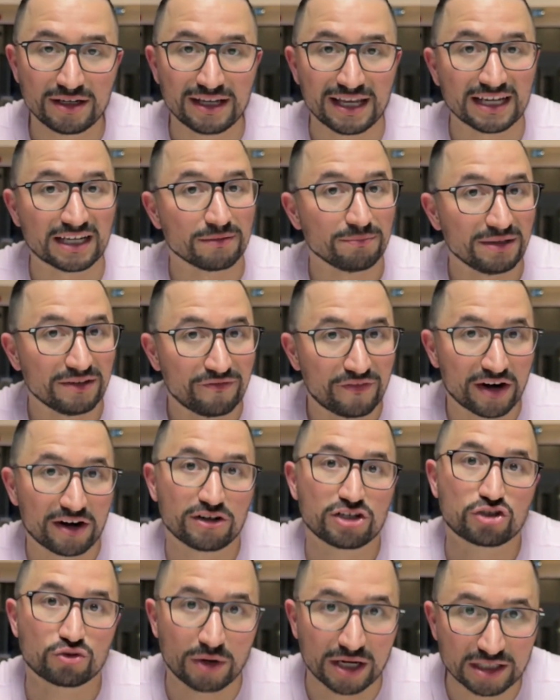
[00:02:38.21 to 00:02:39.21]
it can be
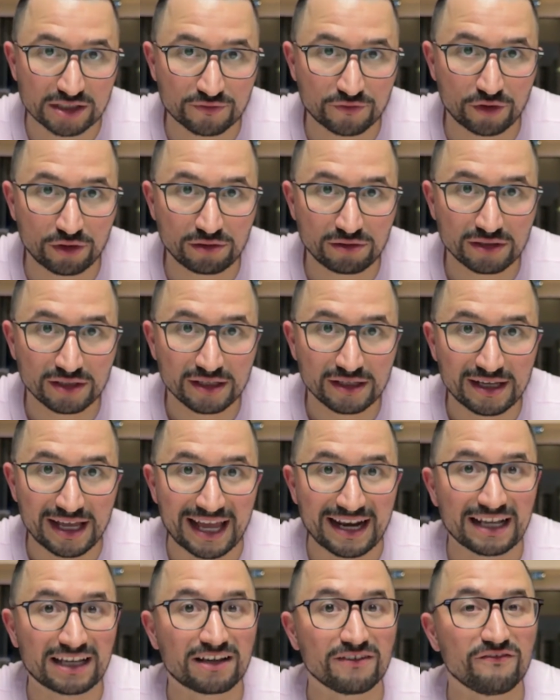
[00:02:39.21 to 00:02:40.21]
very stressful
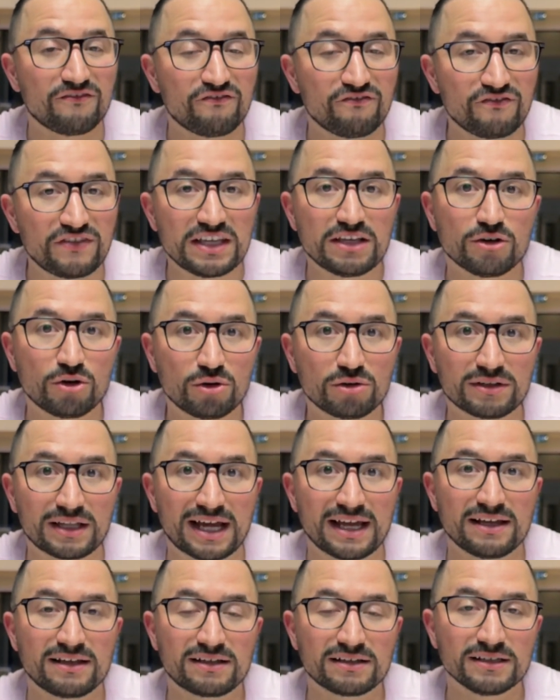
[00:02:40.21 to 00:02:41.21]
and it can feel
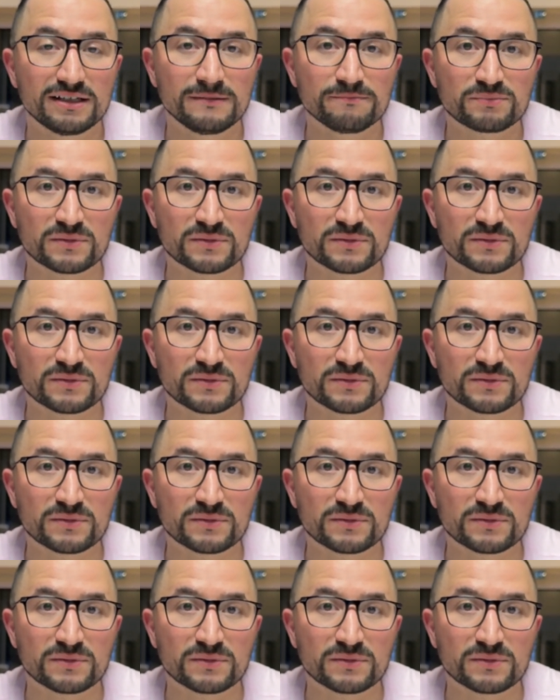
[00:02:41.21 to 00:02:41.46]
like